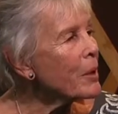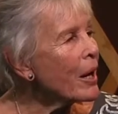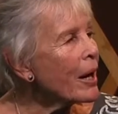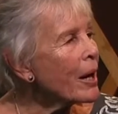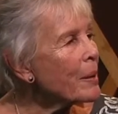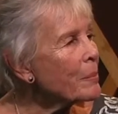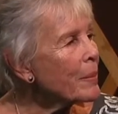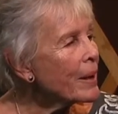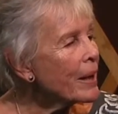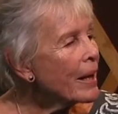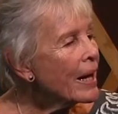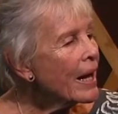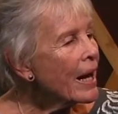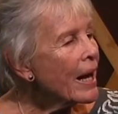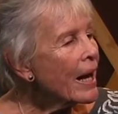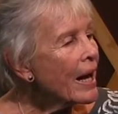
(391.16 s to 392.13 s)
up,
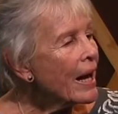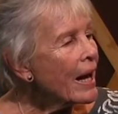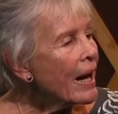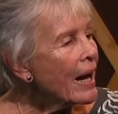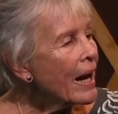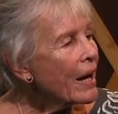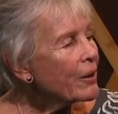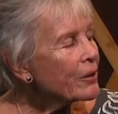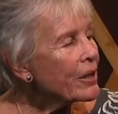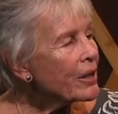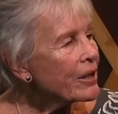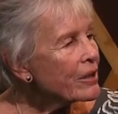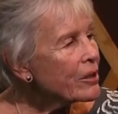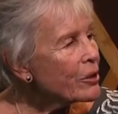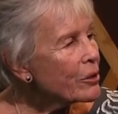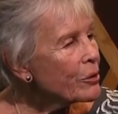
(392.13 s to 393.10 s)
how
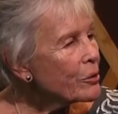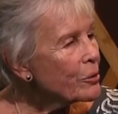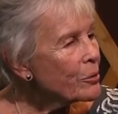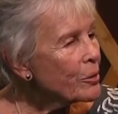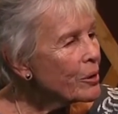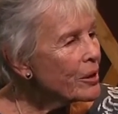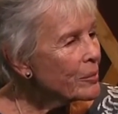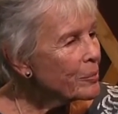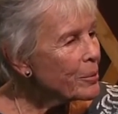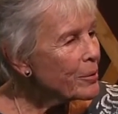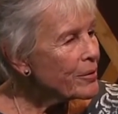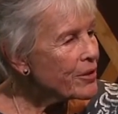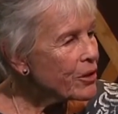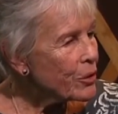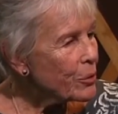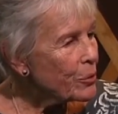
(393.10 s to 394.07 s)
can you
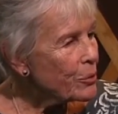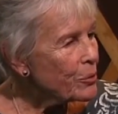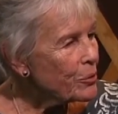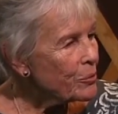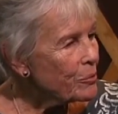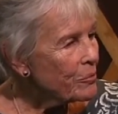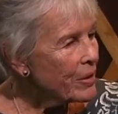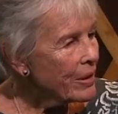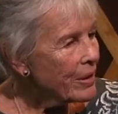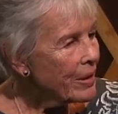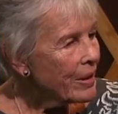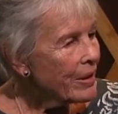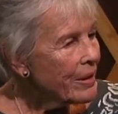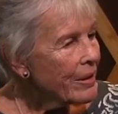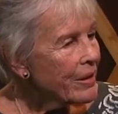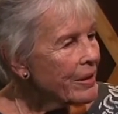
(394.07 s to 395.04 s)
presume
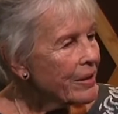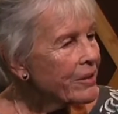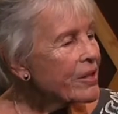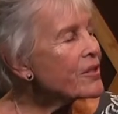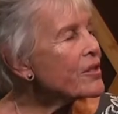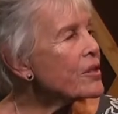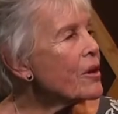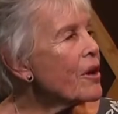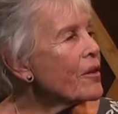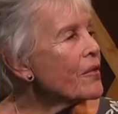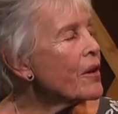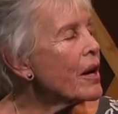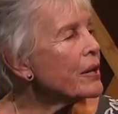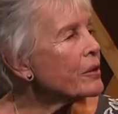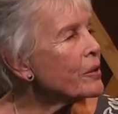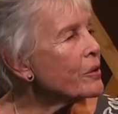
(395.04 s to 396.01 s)
to solve
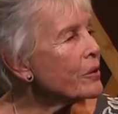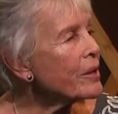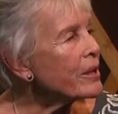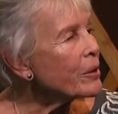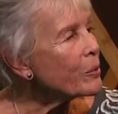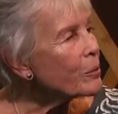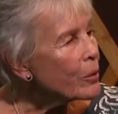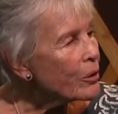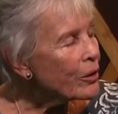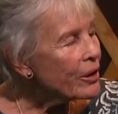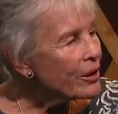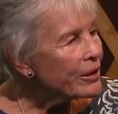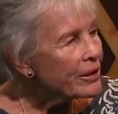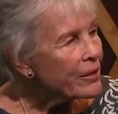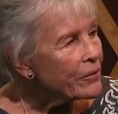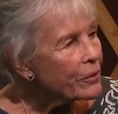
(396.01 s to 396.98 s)
hunger in the
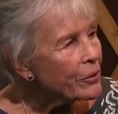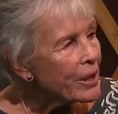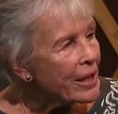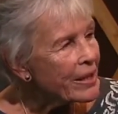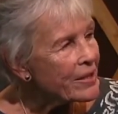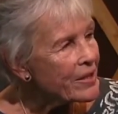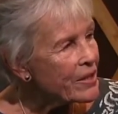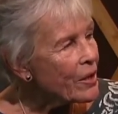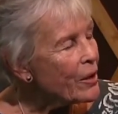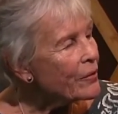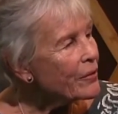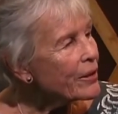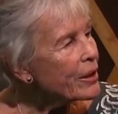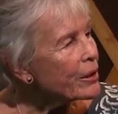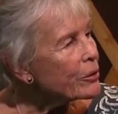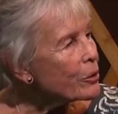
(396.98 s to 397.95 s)
world if you can't
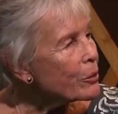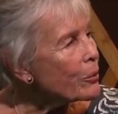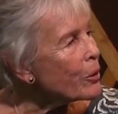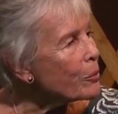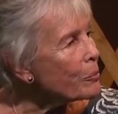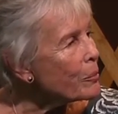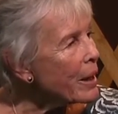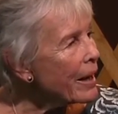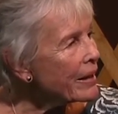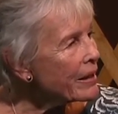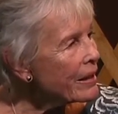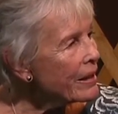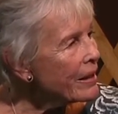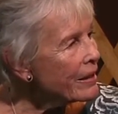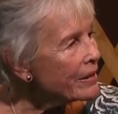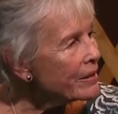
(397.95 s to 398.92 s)
solve it in your own
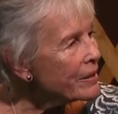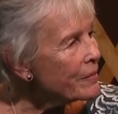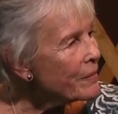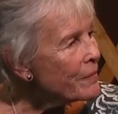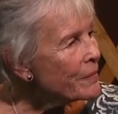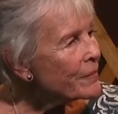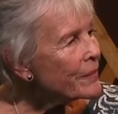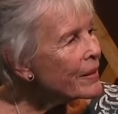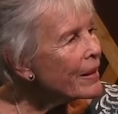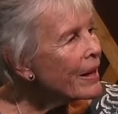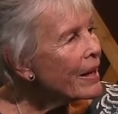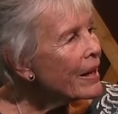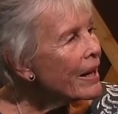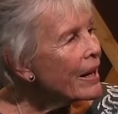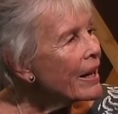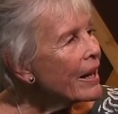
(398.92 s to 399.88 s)
backyard?
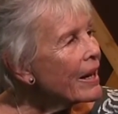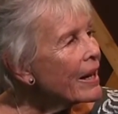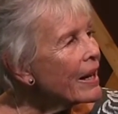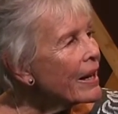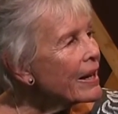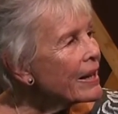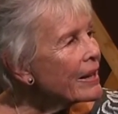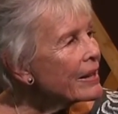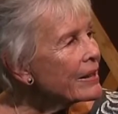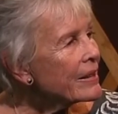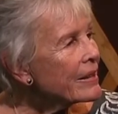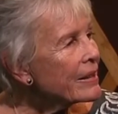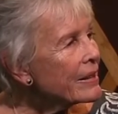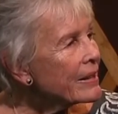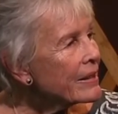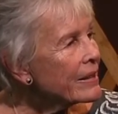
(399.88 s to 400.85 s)

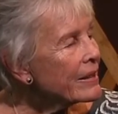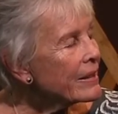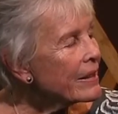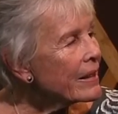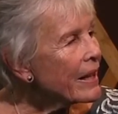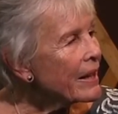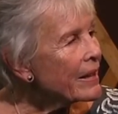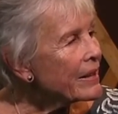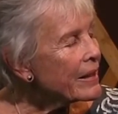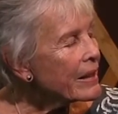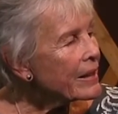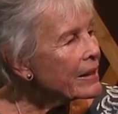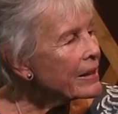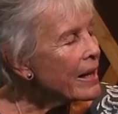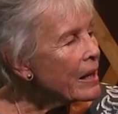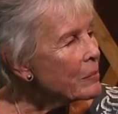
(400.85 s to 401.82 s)
And I
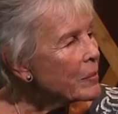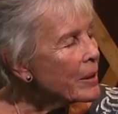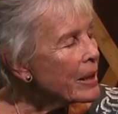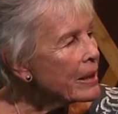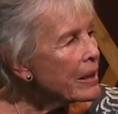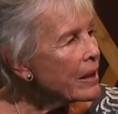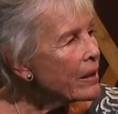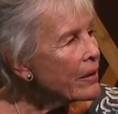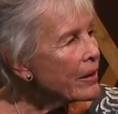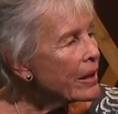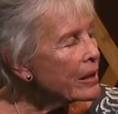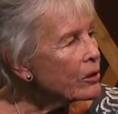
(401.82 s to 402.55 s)
think that made Harry